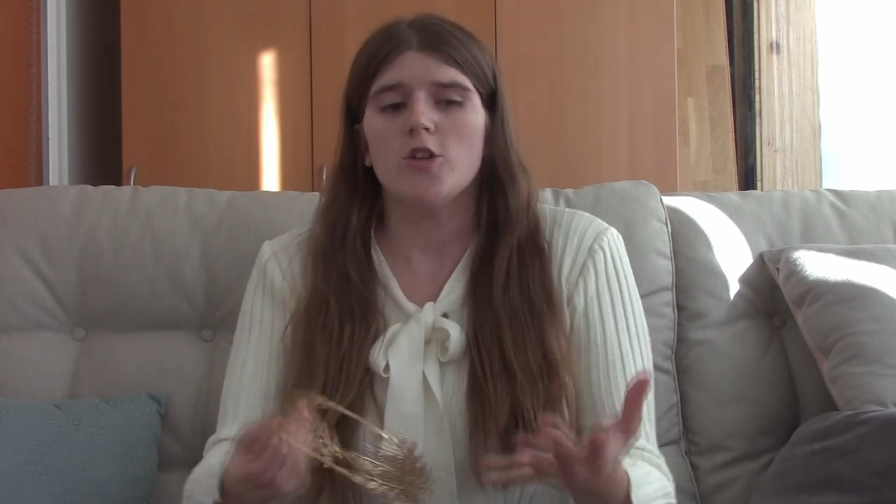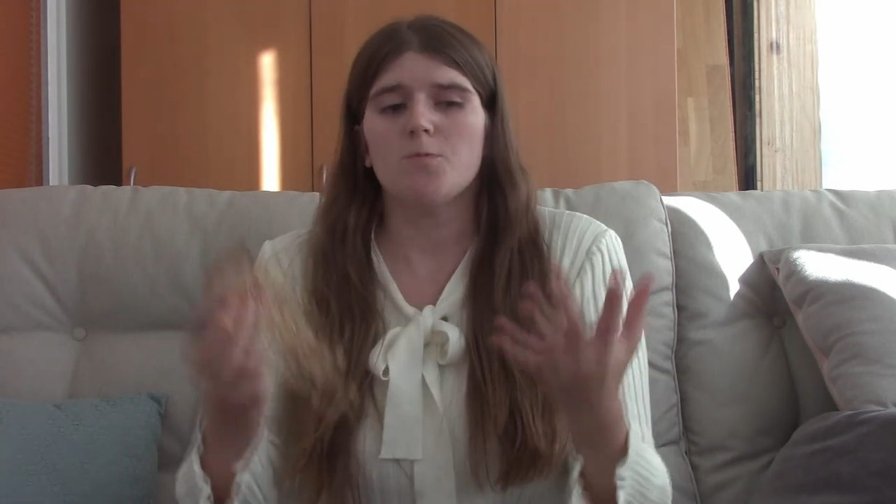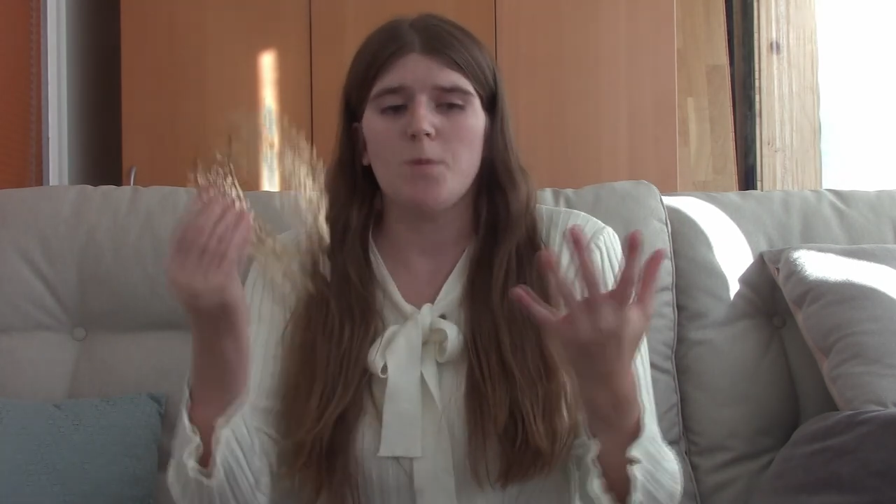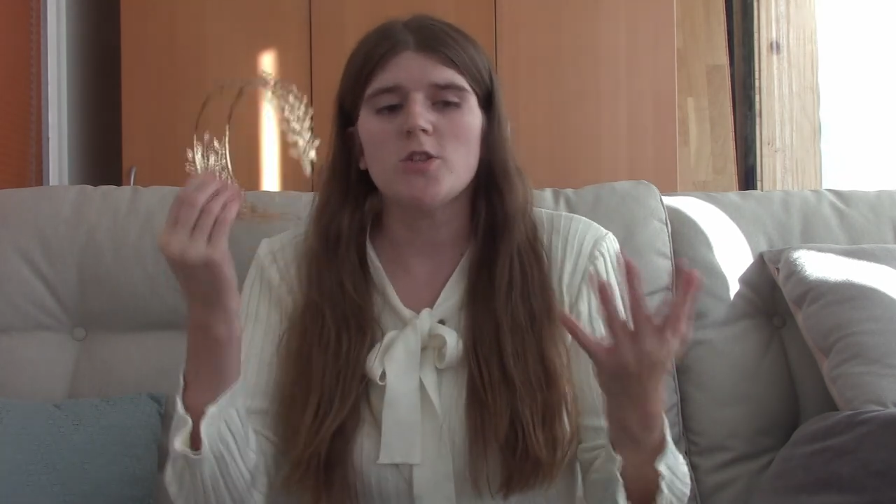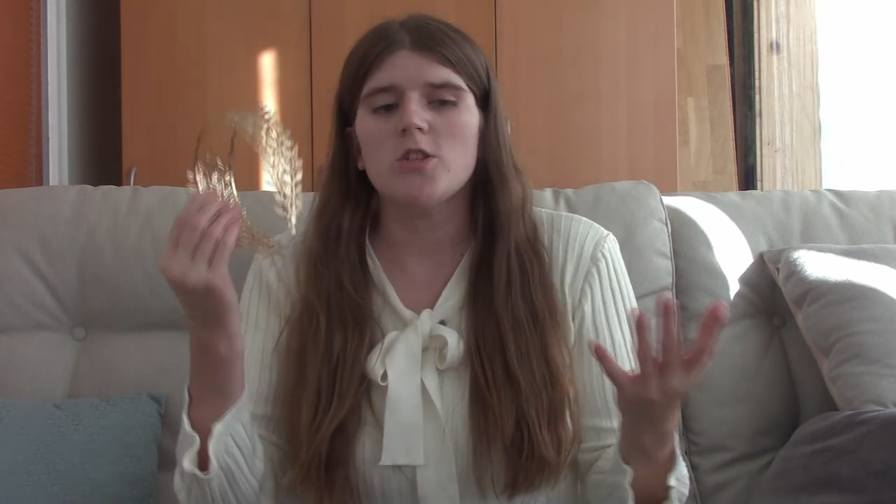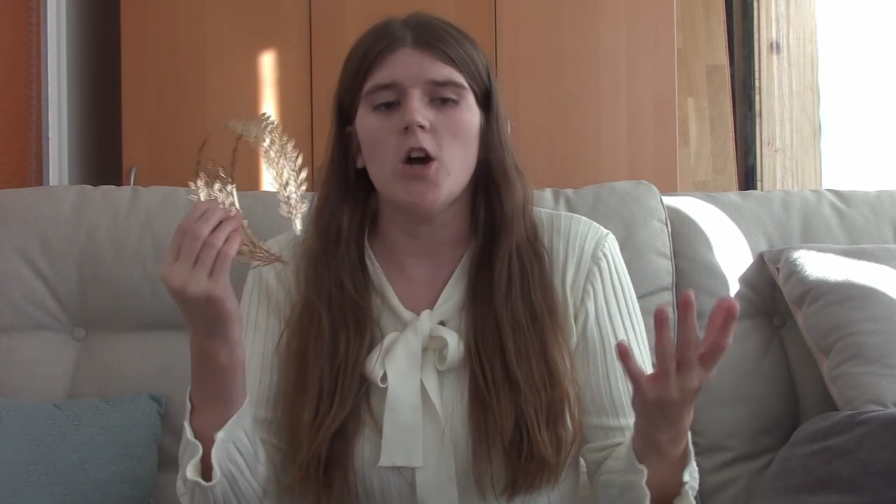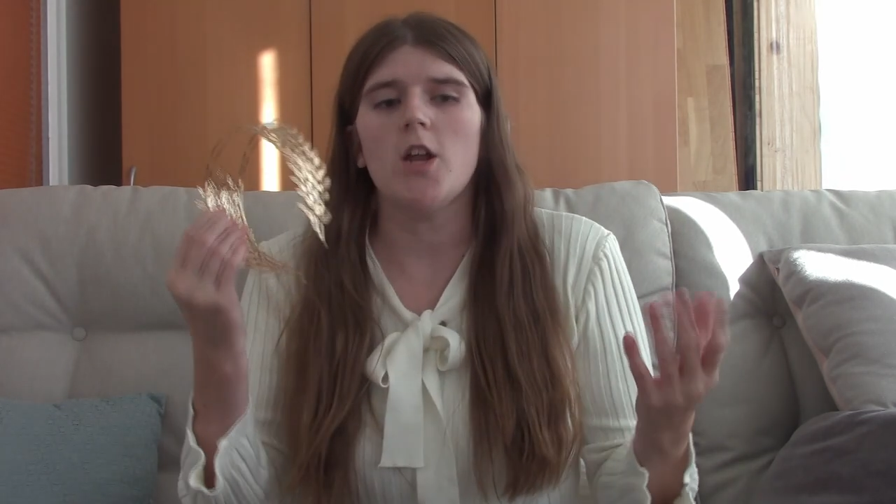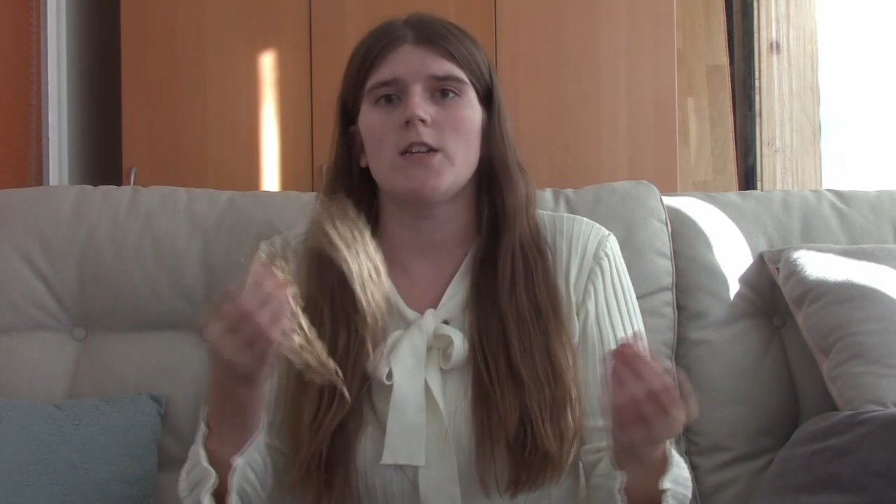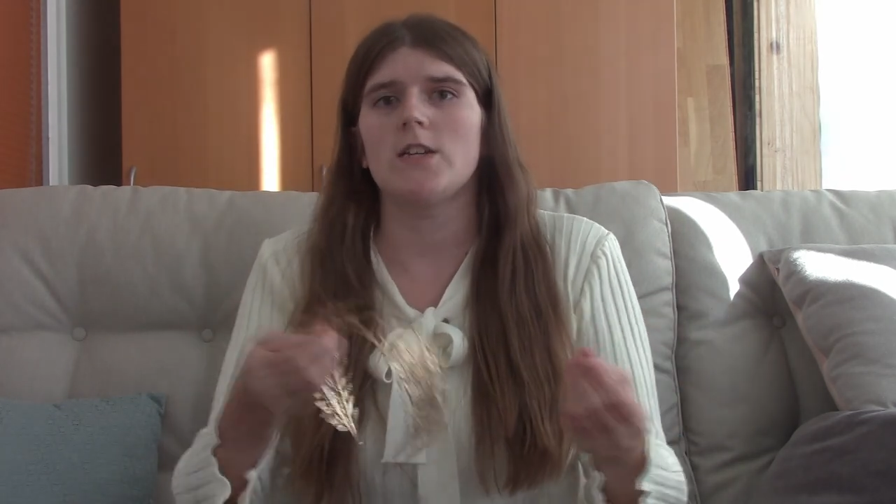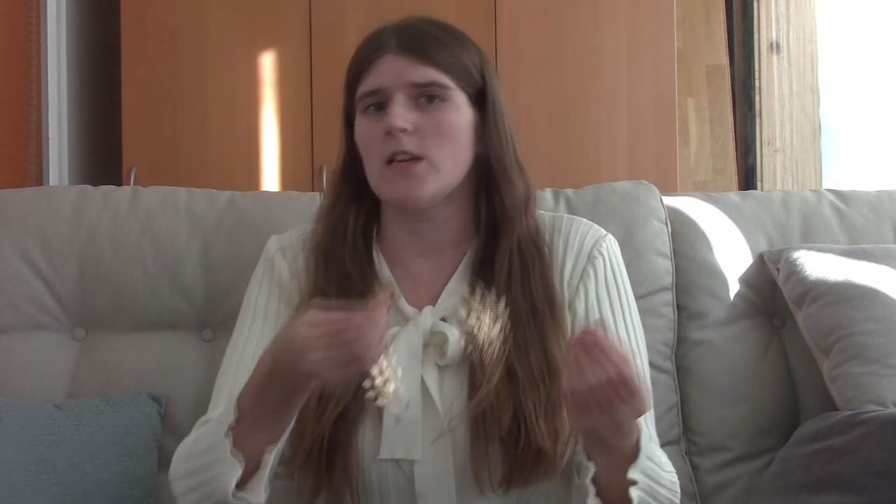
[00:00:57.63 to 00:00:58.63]
You put it
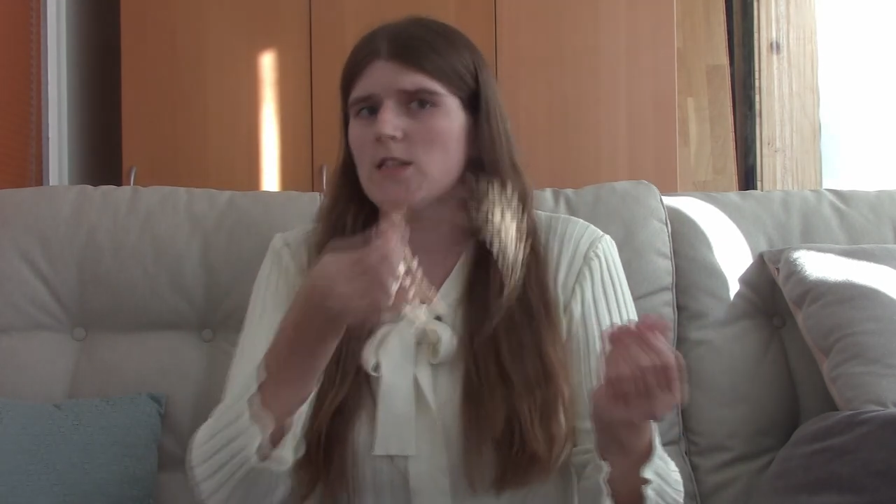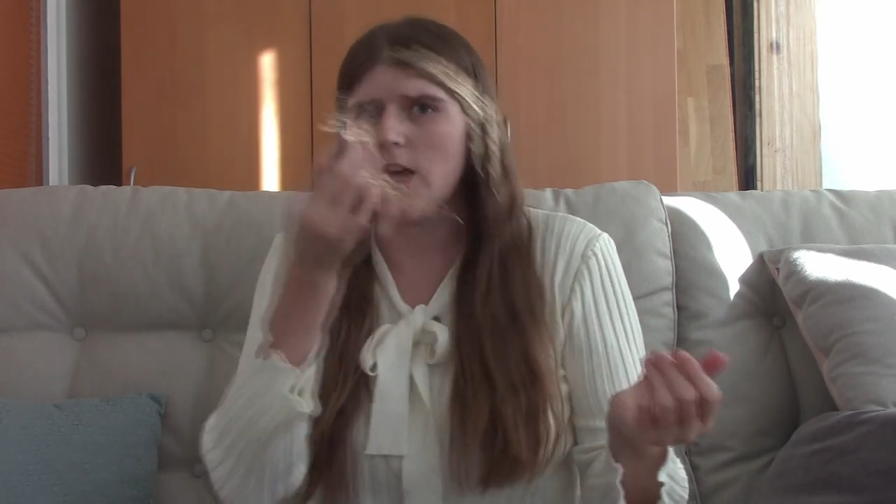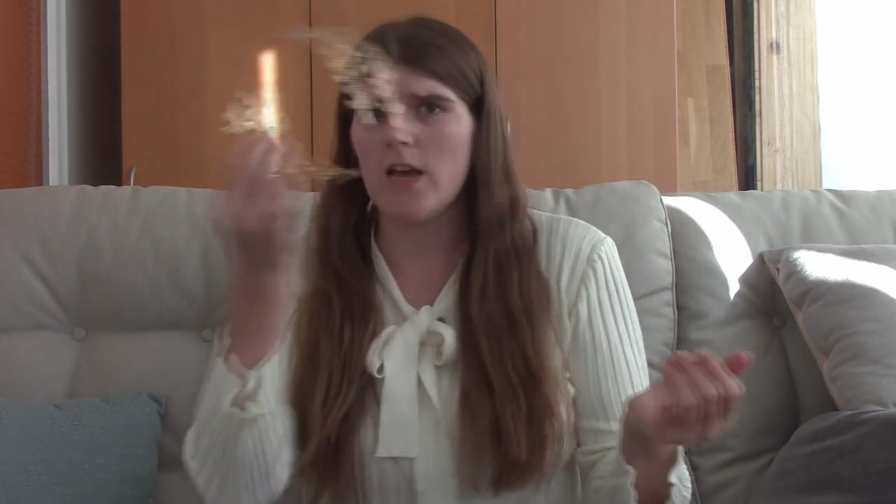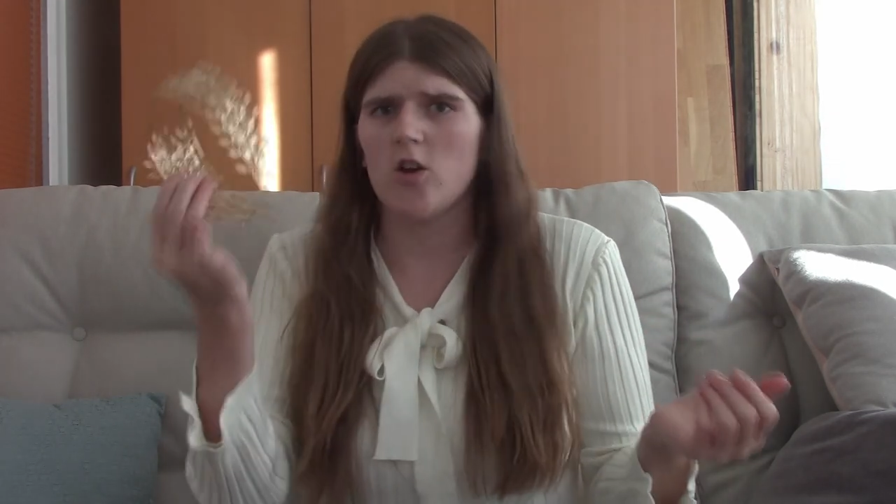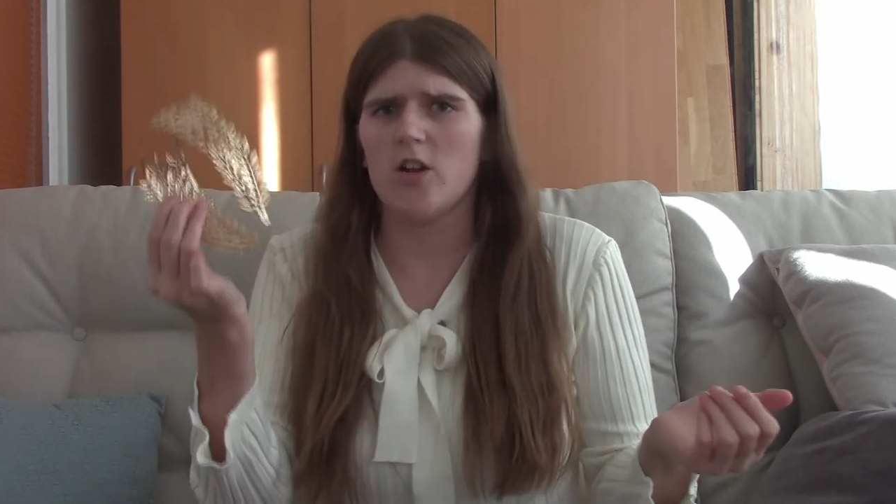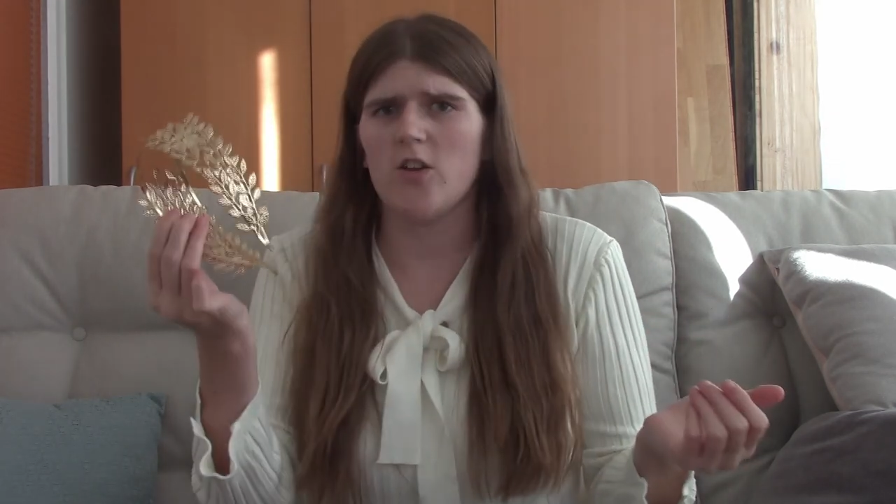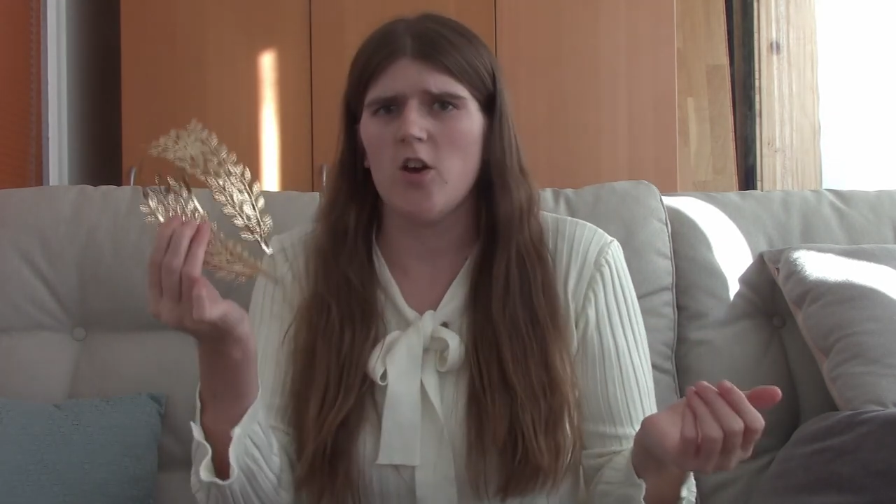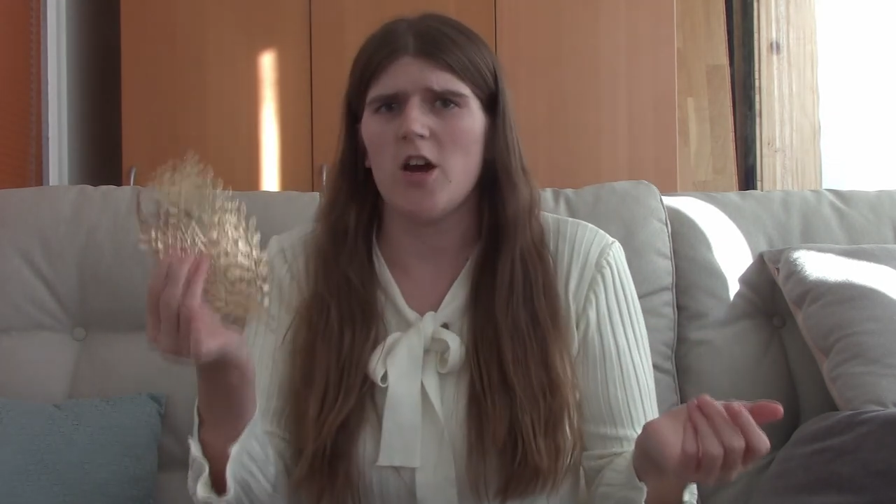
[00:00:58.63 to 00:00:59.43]
on and you get tangled in your